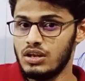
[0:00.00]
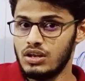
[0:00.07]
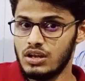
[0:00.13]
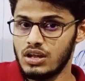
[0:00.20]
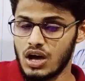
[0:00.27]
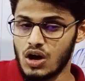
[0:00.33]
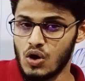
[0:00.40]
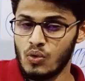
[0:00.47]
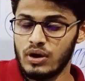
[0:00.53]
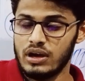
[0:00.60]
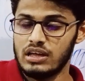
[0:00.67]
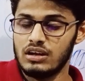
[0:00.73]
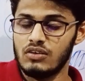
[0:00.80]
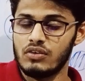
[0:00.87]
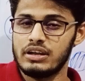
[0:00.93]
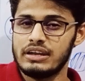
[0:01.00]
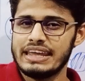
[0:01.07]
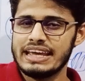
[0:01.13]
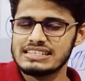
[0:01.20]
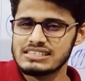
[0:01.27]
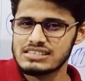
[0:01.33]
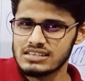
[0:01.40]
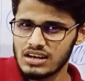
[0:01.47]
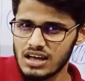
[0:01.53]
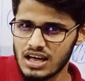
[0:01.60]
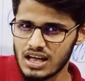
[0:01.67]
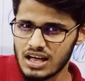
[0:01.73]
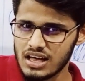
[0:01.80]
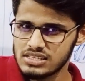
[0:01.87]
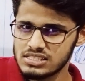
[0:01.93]
Now in our next
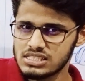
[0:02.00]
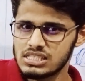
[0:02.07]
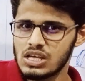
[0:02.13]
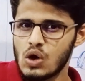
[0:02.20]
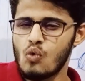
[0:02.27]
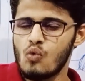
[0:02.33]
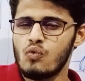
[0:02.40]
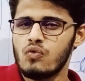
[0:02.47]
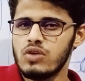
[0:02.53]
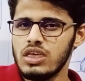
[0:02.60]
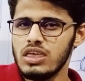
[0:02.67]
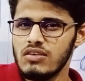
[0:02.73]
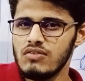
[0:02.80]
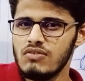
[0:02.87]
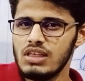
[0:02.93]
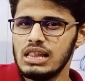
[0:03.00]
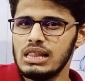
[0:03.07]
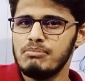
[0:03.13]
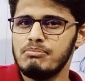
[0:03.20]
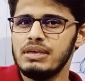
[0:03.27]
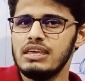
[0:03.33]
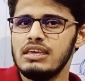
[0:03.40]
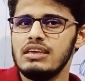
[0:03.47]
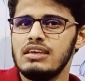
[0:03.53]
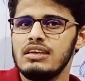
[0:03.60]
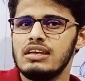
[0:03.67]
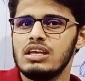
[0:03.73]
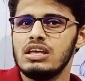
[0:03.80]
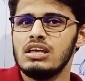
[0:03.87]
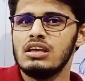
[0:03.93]
class we will be
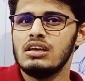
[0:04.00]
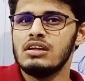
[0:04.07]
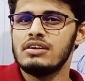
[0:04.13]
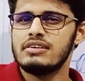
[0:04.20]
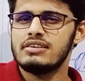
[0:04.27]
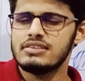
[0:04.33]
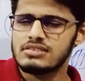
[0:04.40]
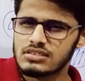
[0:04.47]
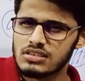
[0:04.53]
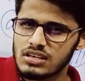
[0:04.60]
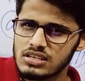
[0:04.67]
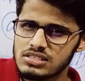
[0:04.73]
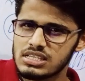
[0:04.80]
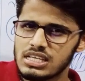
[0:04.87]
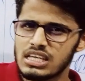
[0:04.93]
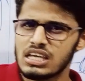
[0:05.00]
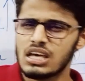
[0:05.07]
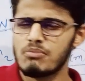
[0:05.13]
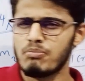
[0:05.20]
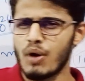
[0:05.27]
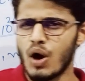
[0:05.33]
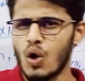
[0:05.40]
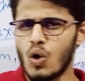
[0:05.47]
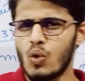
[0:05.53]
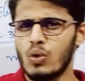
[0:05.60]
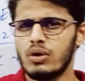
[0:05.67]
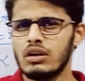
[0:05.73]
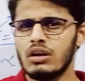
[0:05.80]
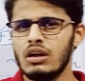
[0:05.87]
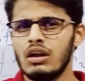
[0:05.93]
discussing
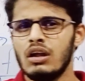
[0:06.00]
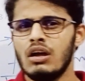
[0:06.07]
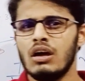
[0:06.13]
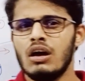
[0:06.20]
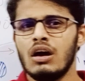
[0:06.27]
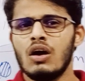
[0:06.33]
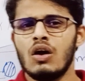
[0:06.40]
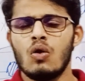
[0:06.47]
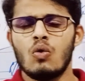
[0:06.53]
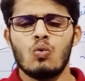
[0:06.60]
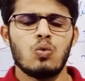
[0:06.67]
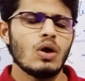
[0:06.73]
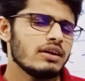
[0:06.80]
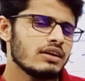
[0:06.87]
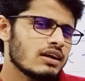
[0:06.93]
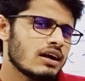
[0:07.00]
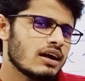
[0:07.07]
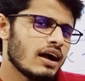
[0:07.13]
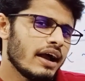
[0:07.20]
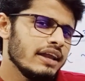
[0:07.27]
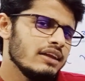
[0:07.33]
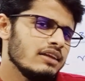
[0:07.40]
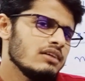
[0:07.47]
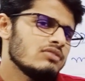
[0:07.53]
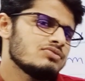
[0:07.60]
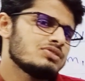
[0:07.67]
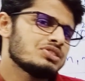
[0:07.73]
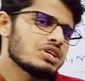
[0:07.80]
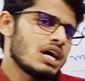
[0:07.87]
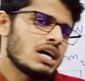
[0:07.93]
about what kind of
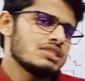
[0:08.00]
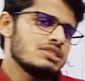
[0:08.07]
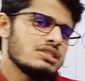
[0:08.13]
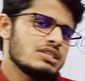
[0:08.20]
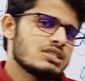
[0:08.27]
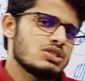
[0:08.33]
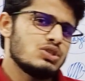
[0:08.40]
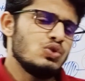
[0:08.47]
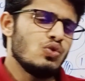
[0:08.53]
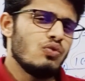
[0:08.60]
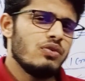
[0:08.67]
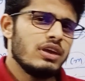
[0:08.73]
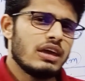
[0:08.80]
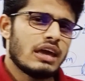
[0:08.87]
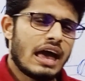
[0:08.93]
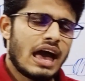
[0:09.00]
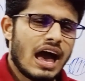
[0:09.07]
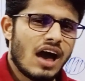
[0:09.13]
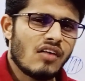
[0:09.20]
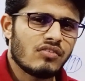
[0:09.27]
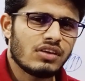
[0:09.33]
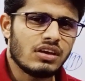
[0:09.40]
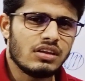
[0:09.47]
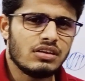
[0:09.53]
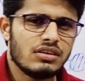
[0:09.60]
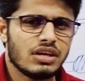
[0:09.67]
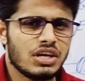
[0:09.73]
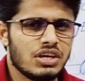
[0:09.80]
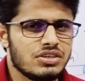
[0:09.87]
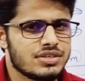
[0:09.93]
charges do we have in
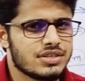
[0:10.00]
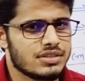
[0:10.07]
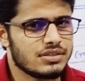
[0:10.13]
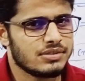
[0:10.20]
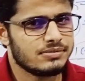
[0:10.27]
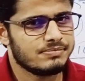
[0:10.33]
nature.